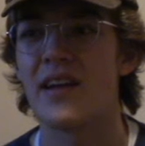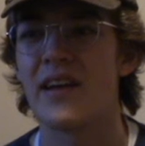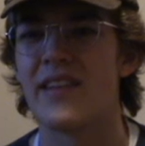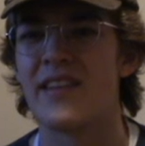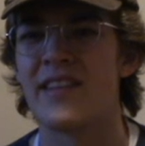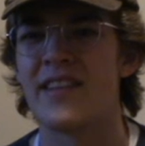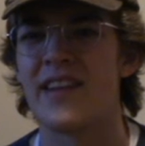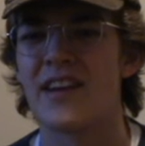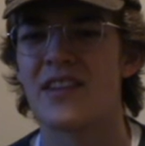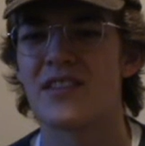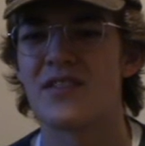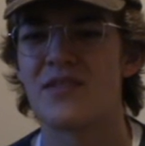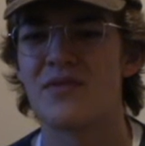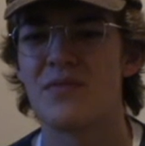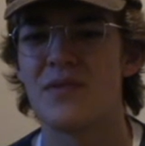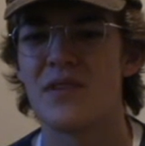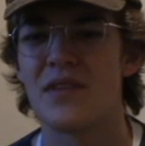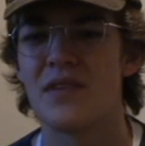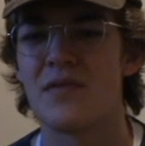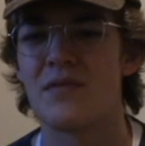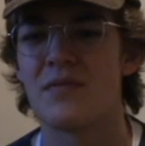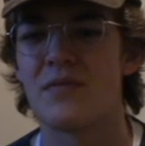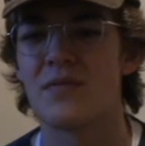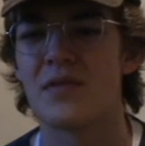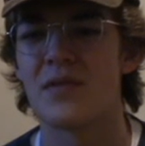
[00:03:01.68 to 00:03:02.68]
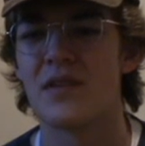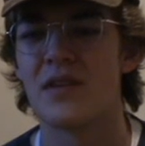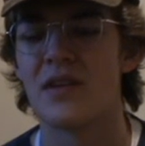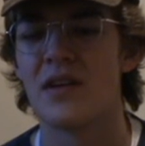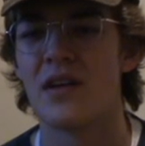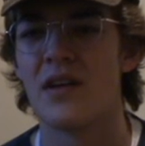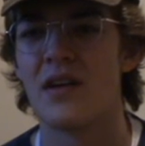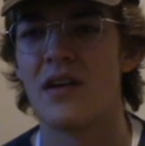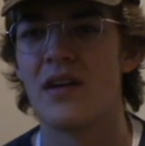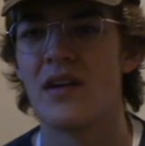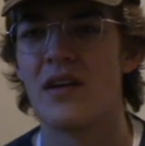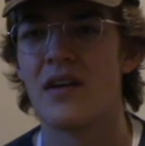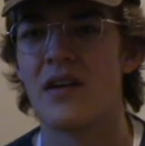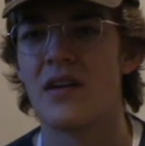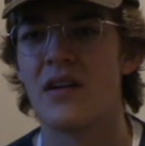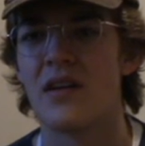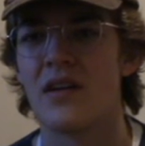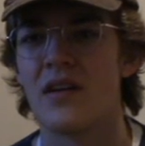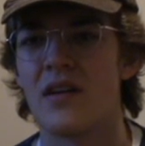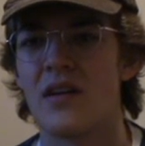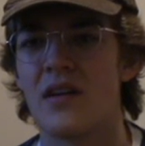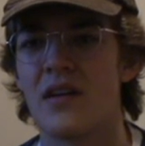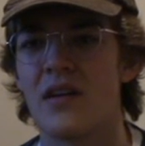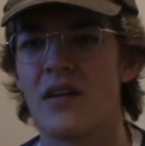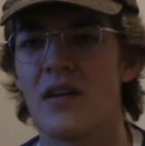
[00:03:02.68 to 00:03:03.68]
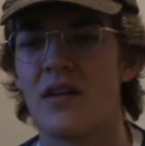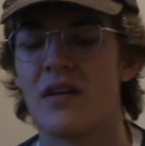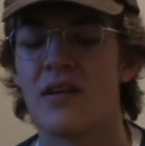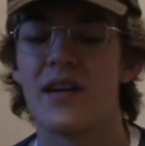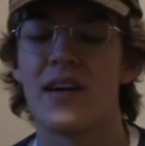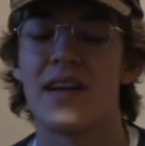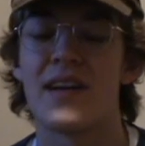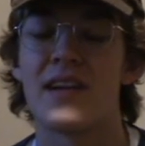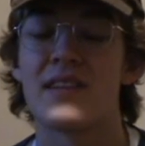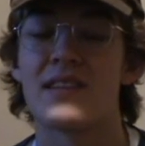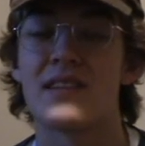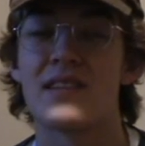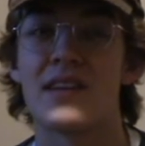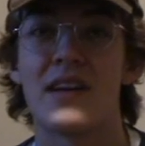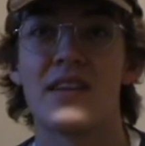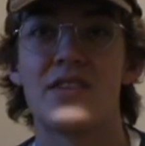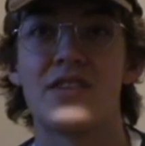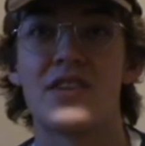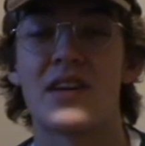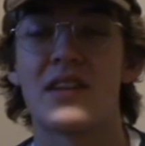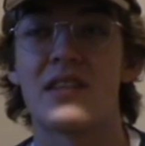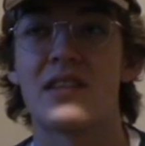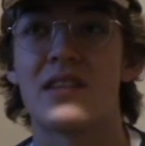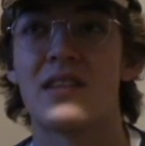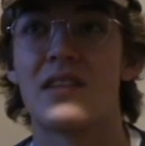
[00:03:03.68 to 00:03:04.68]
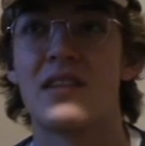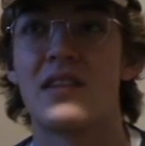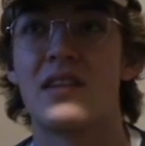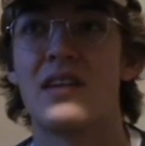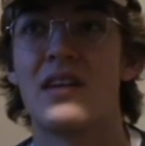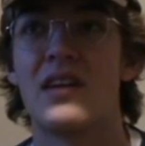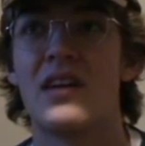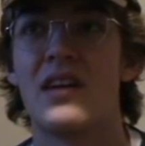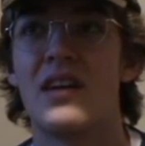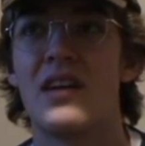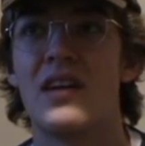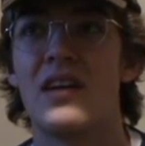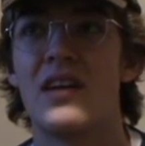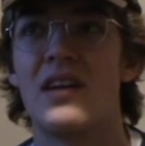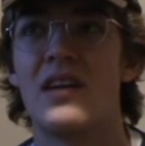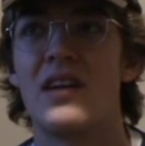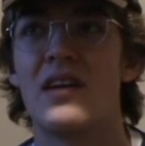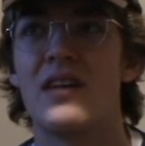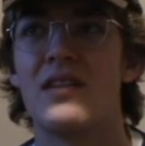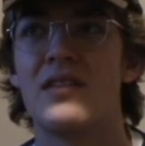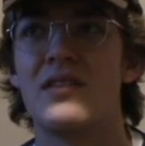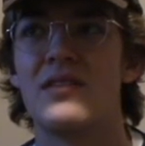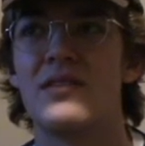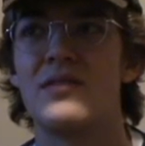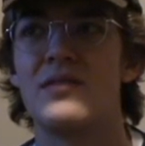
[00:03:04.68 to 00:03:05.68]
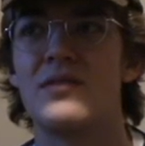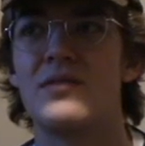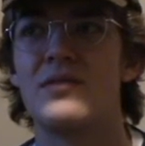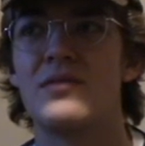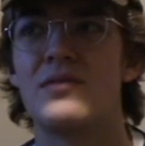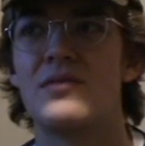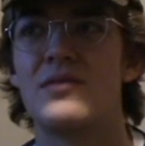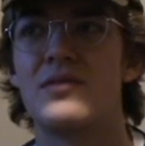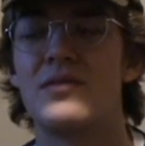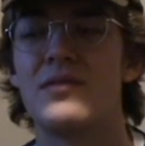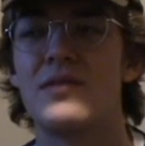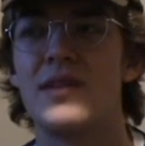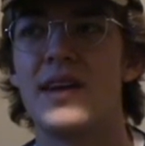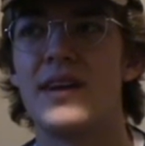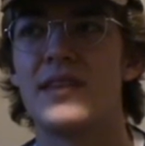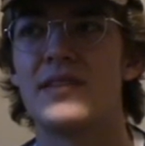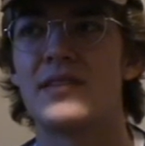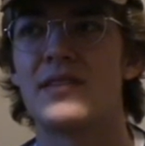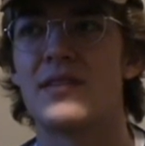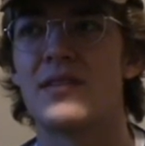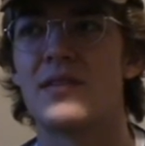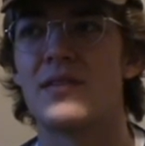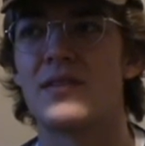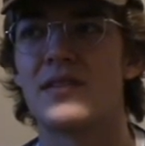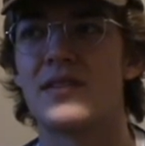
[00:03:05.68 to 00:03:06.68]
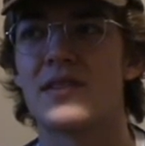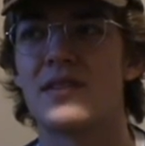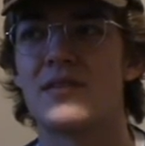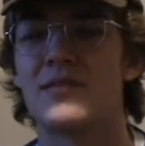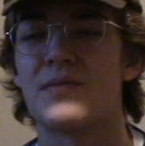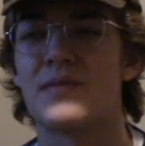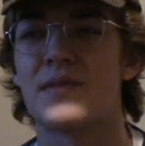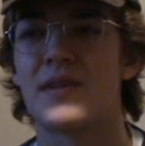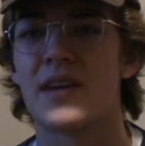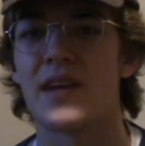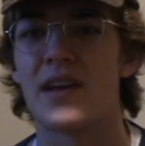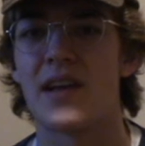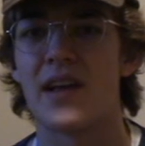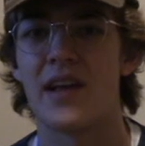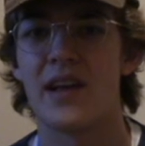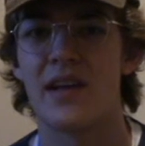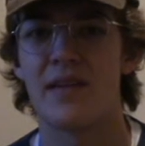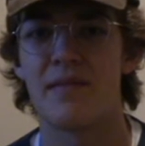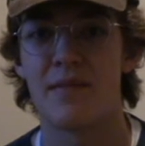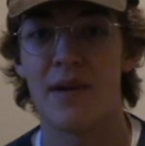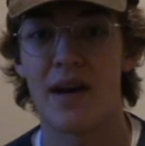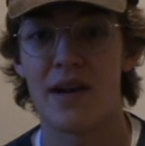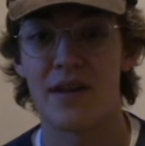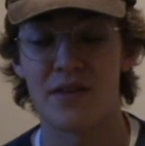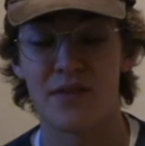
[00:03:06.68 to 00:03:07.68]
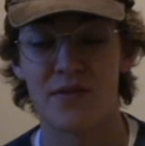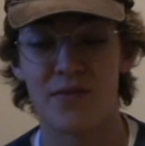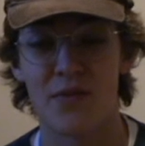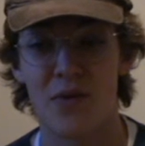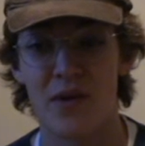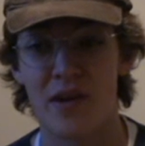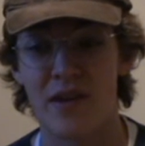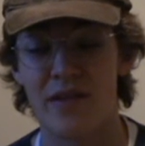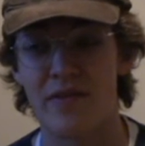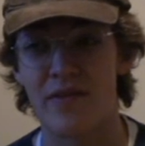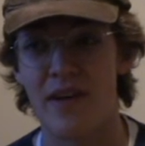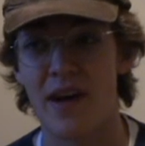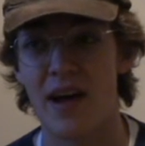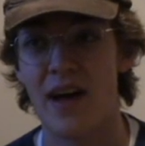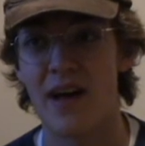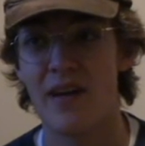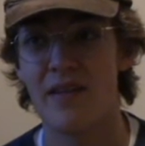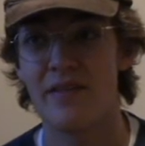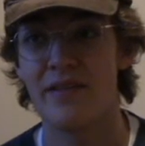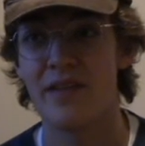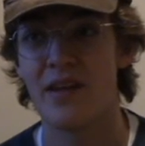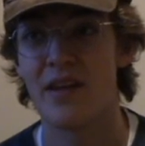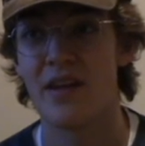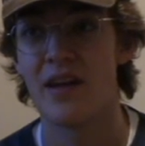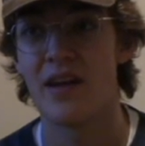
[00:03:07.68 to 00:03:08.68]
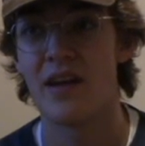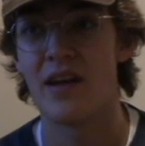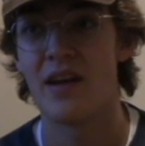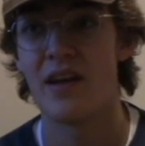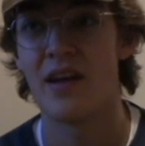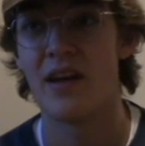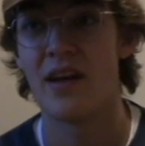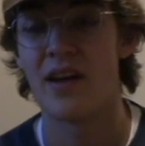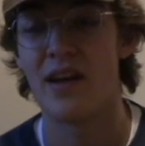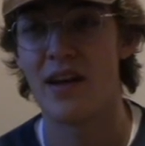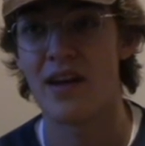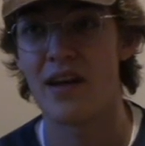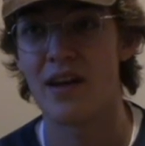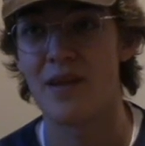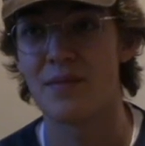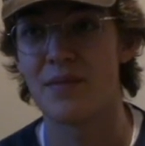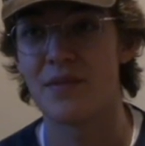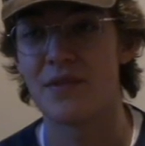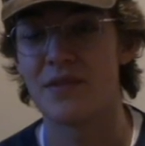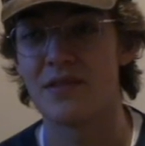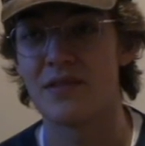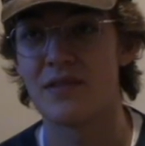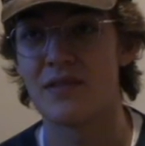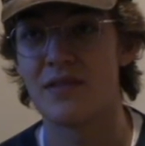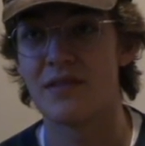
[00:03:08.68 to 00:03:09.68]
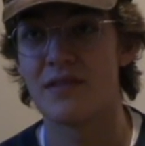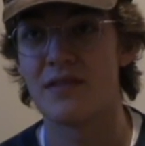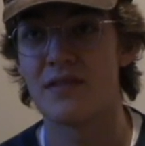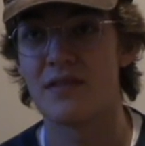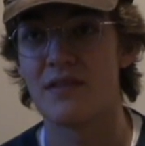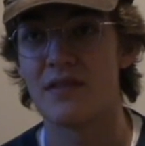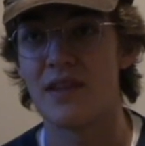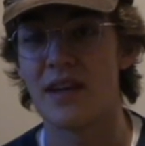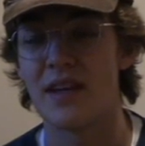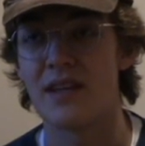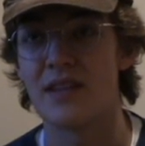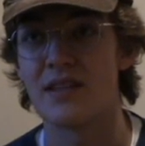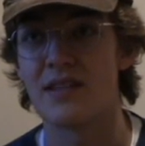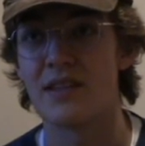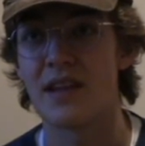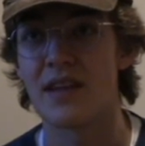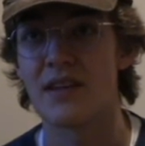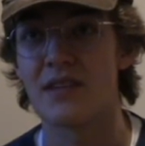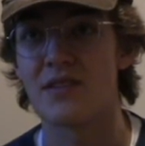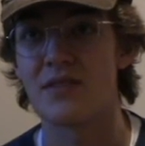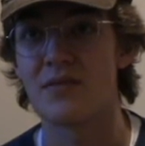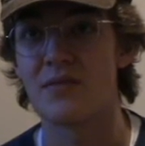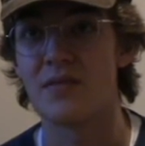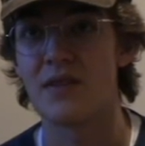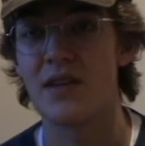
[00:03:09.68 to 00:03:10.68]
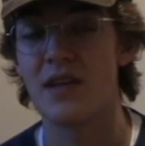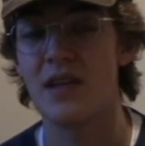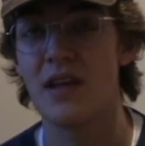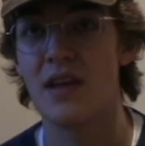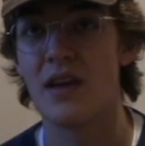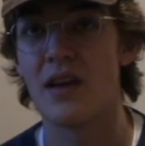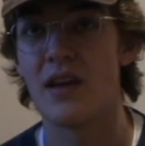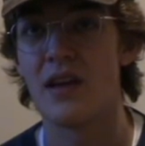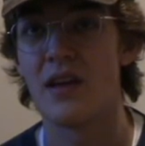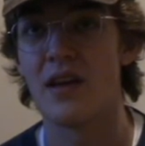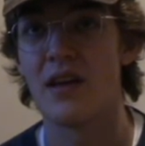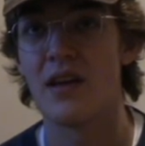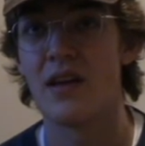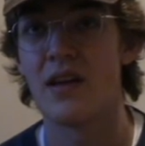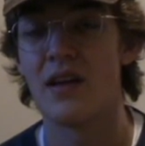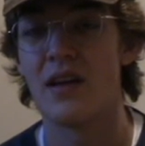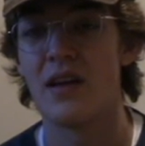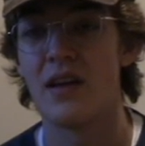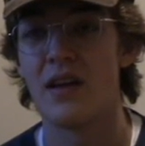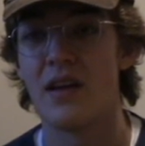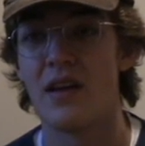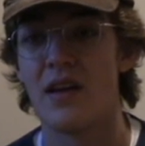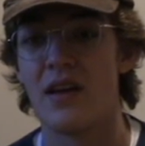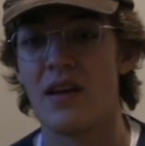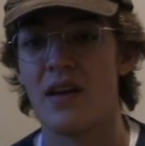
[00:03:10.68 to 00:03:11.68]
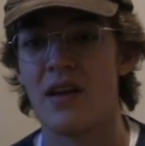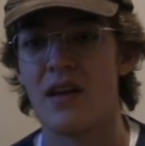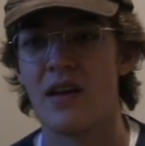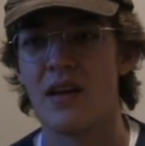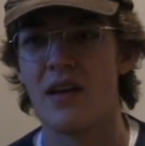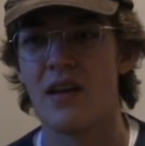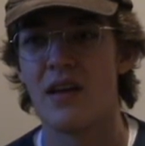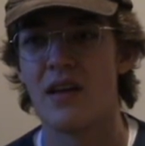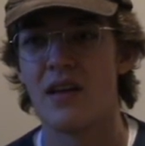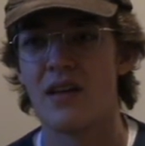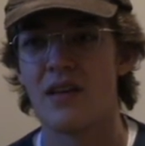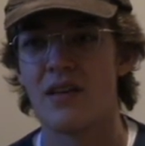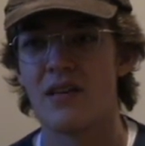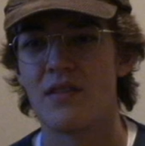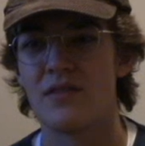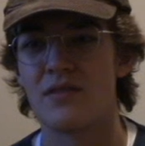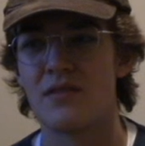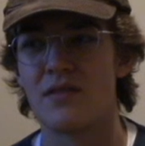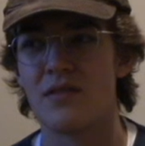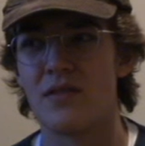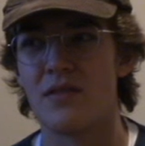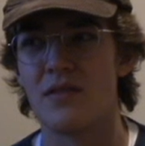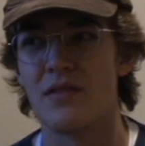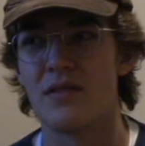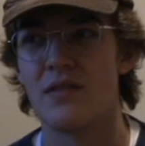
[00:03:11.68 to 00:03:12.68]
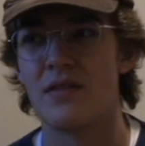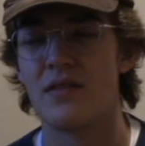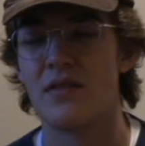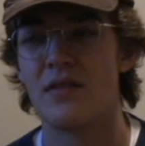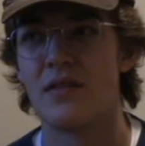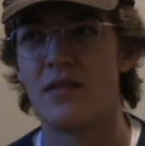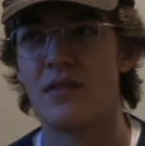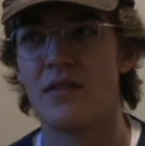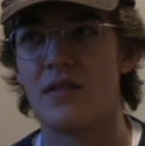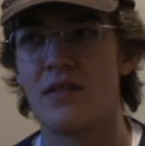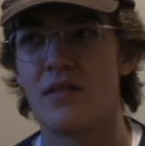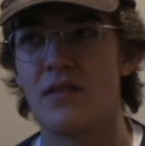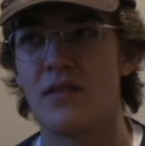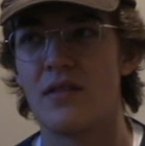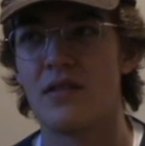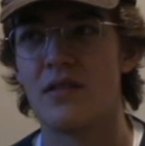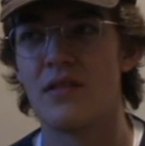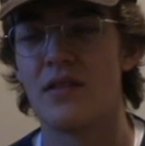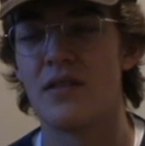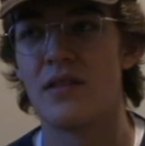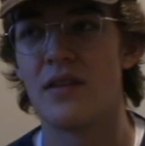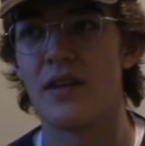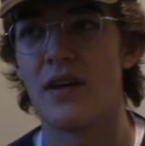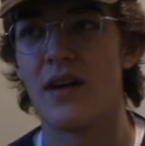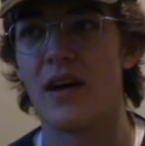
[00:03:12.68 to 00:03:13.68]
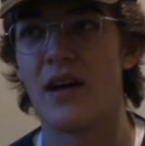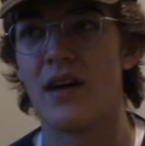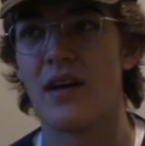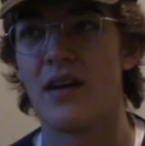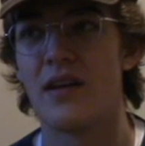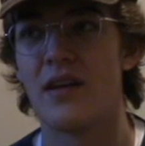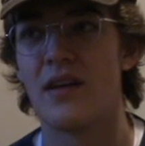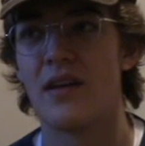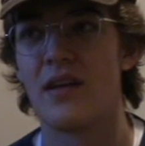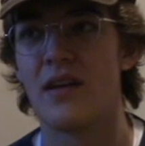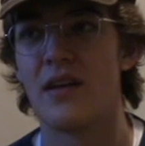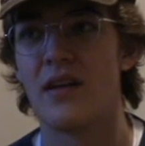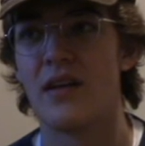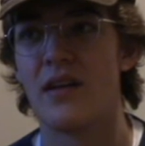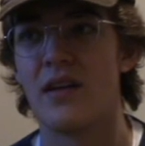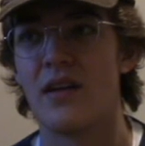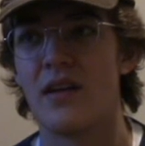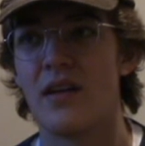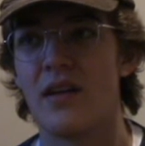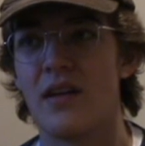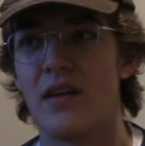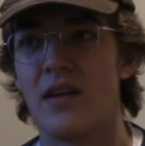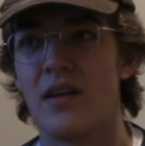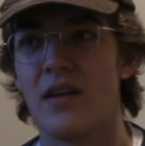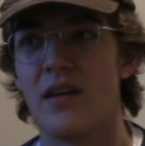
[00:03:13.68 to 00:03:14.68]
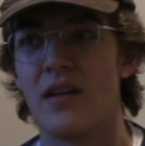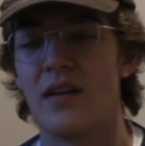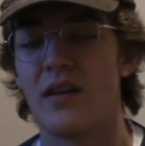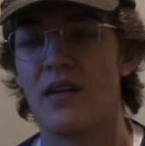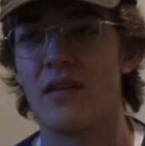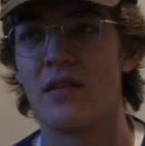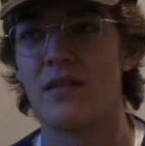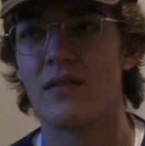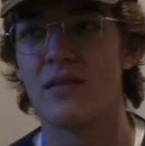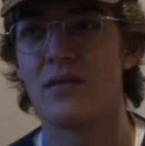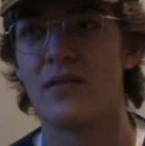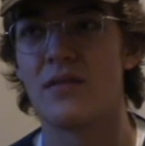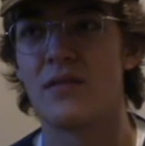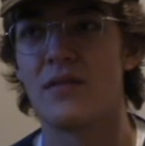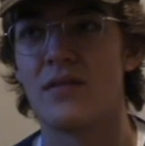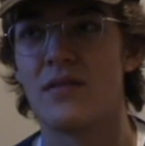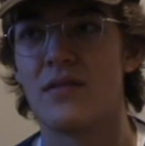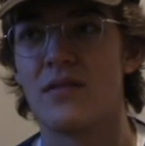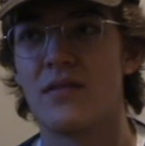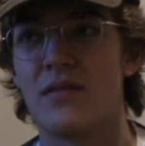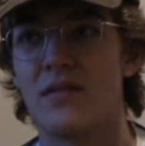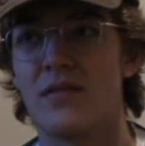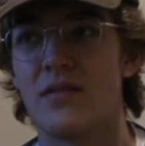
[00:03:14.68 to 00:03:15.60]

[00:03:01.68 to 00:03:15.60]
and next week I guess I checked the news 2 days ago. It says we were gonna hit minus 45 a couple days next week. So yeah, I'll go